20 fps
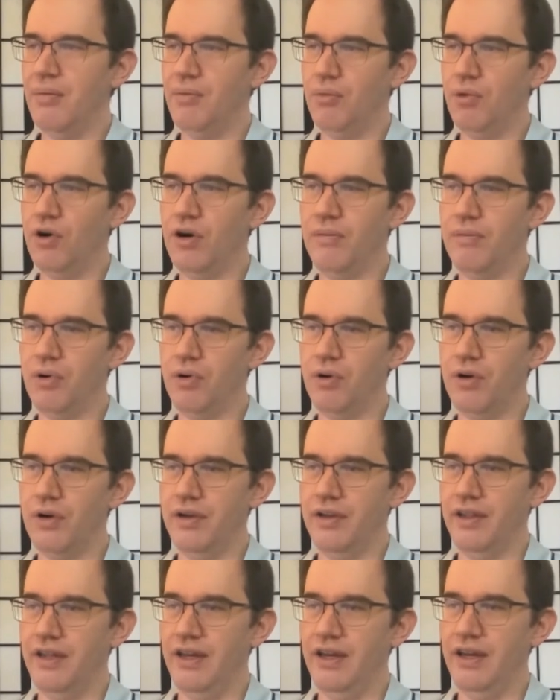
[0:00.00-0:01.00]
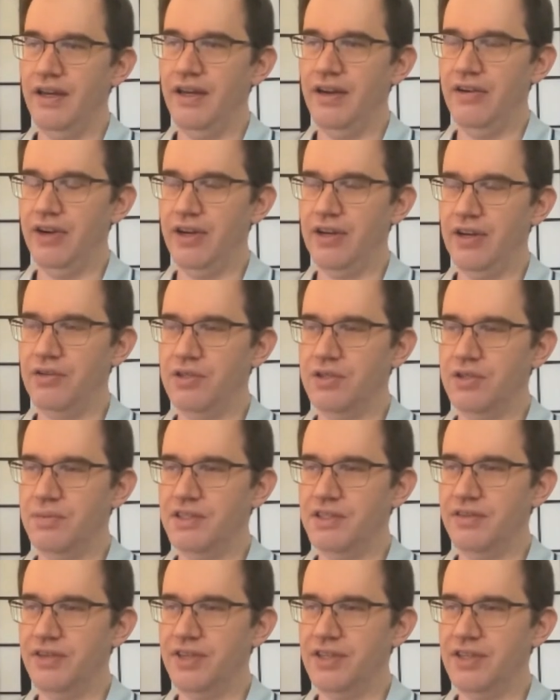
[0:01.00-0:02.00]
more important than adhering to a
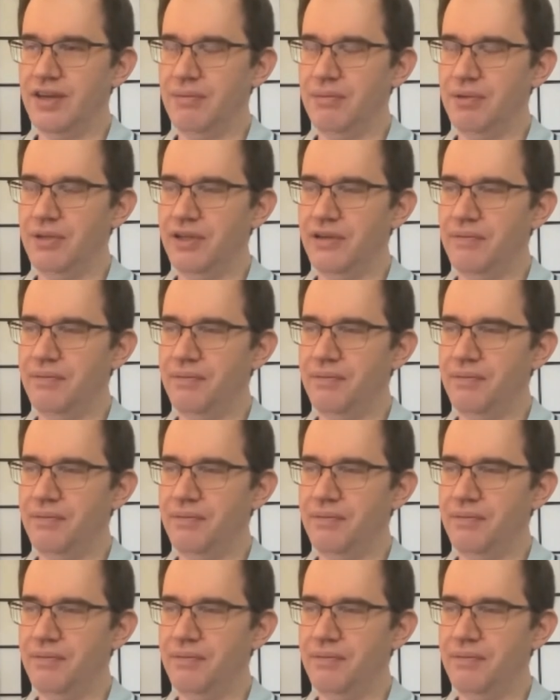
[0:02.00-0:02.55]
specific template.